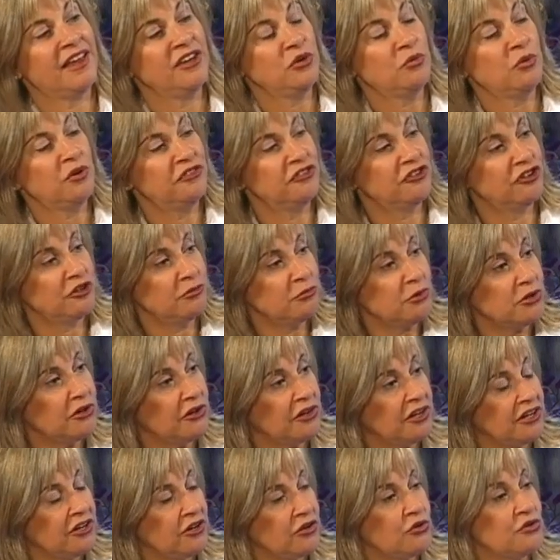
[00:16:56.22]
You want the
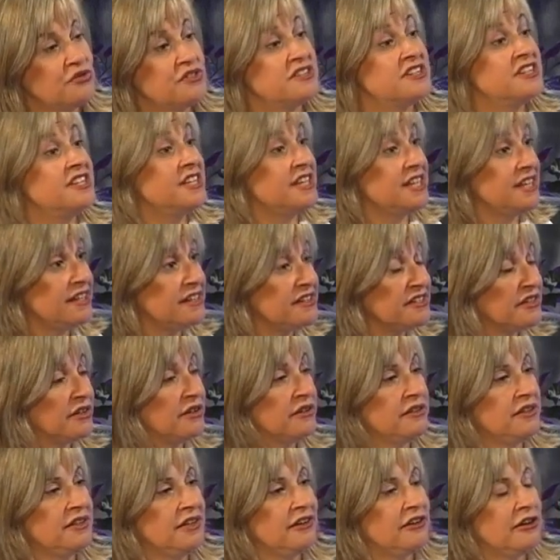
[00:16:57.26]
community to know, the teens
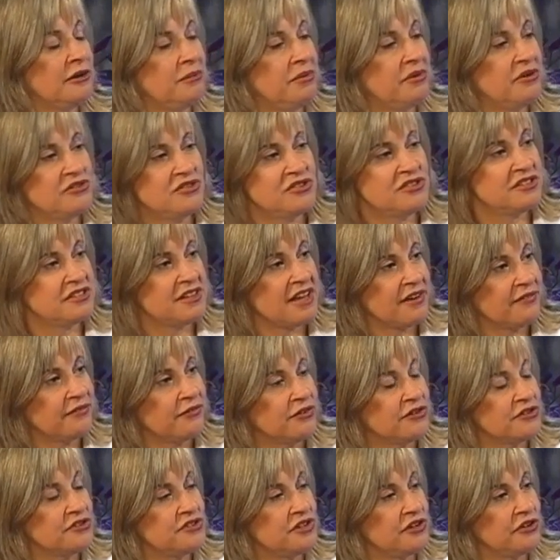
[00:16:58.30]
out there about just
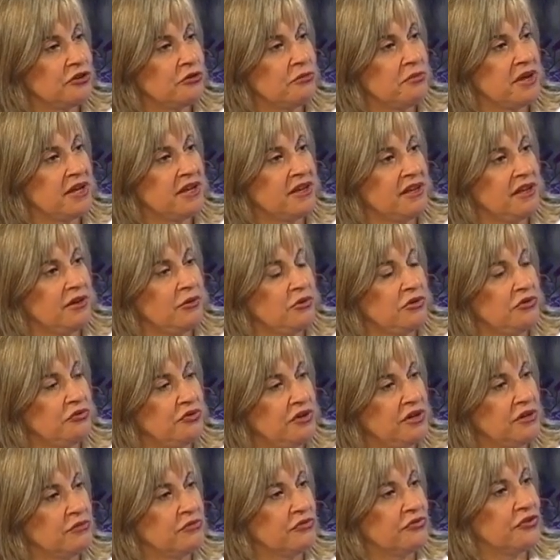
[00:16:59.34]
efforts that you're making with
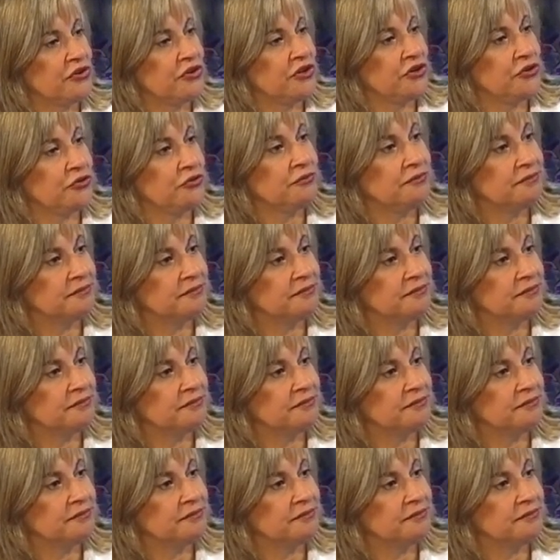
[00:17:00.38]
Freedom for You?